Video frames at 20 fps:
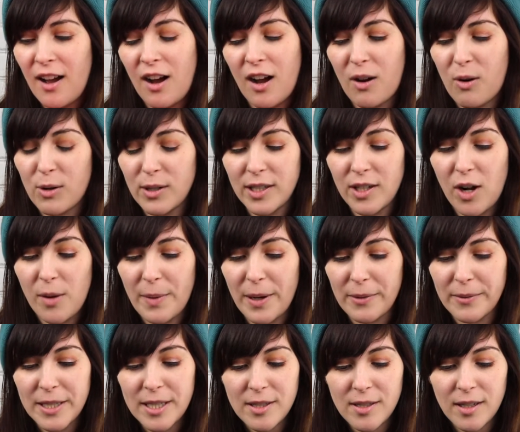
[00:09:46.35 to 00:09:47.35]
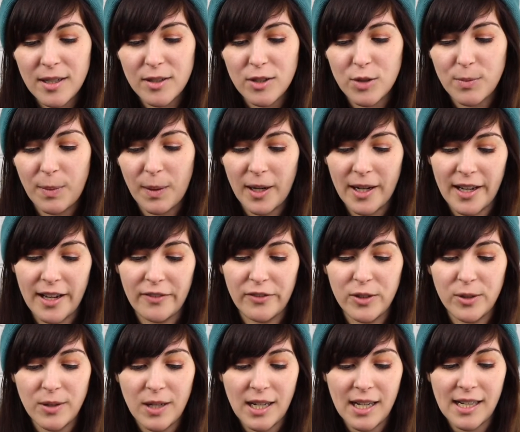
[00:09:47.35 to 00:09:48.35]
according to all my research, but if
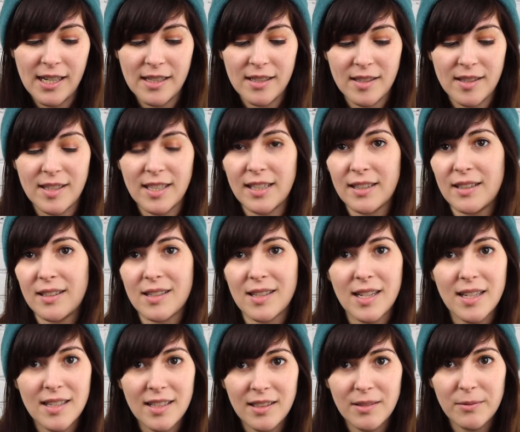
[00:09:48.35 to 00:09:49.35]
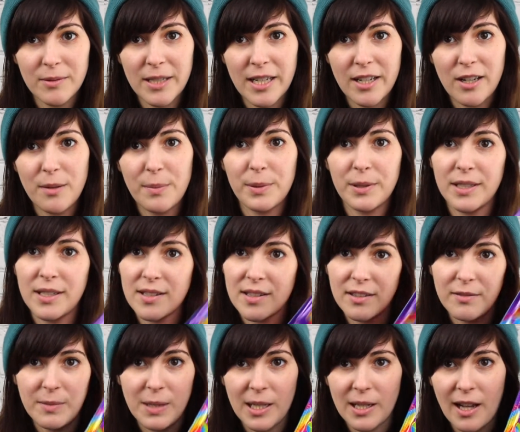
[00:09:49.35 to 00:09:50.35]
you guys think this isn't real, please
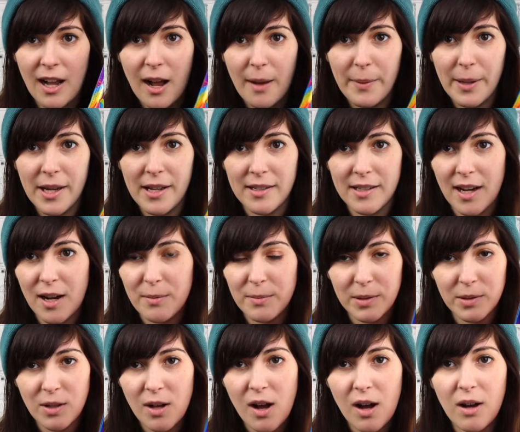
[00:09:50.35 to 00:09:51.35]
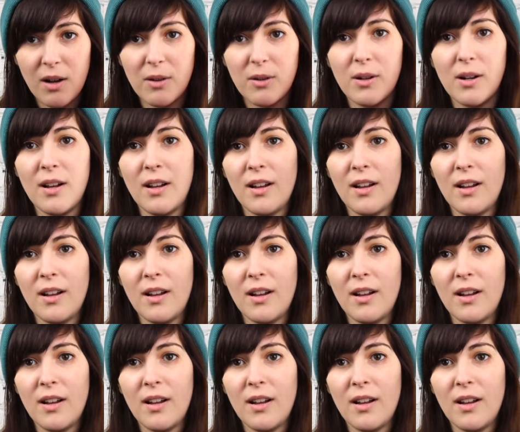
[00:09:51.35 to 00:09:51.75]
leave me a comment down below.